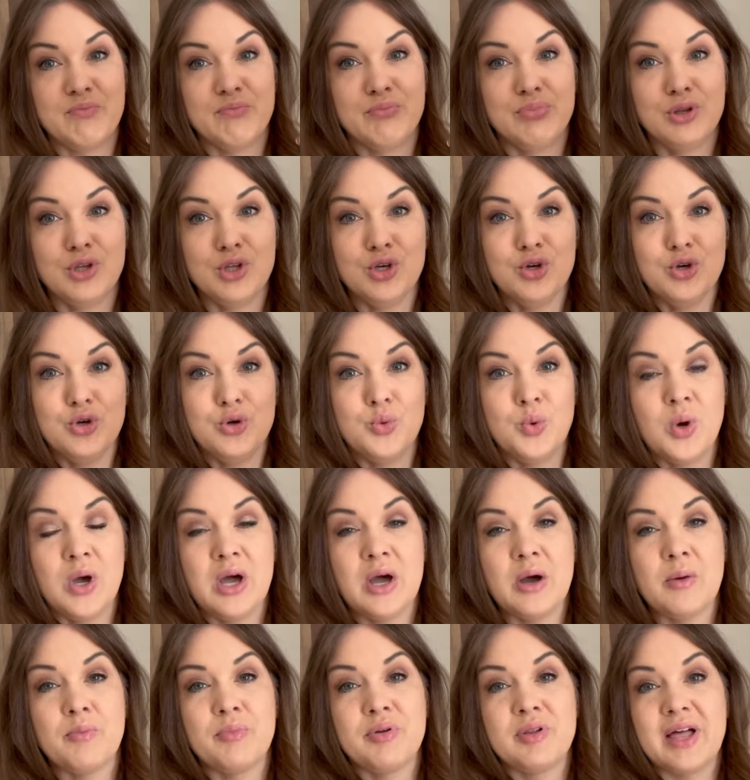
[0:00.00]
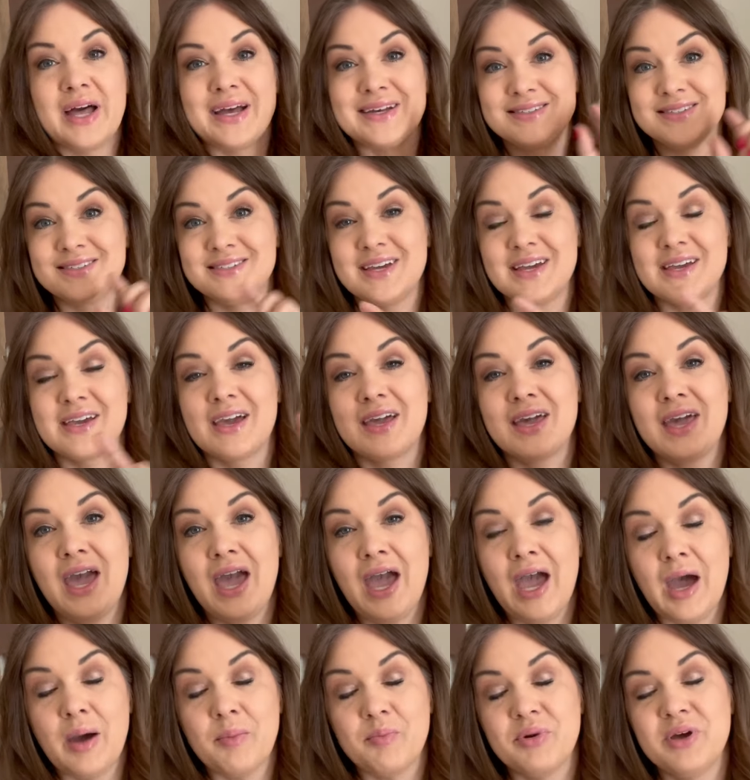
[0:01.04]
blue plastic
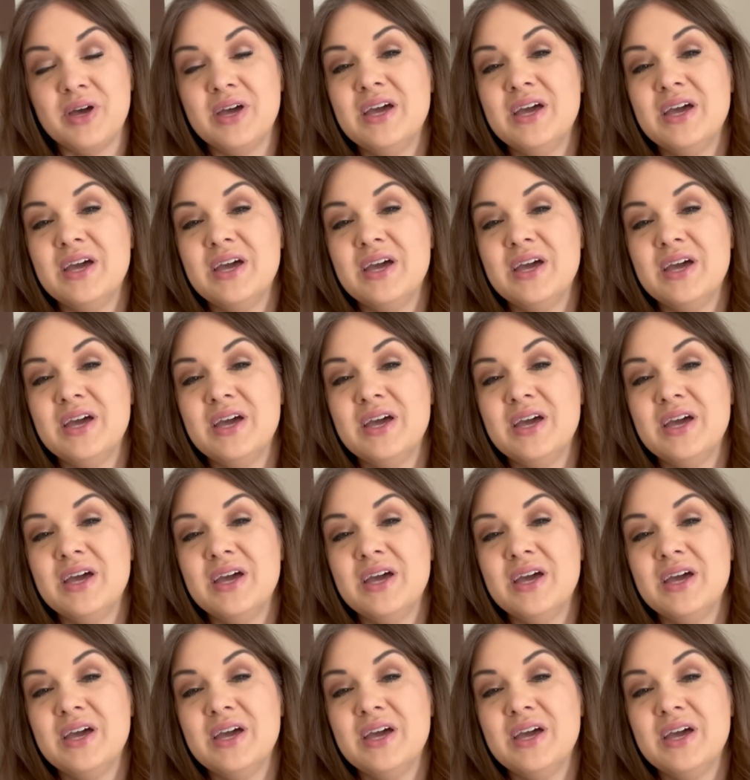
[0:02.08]
cap.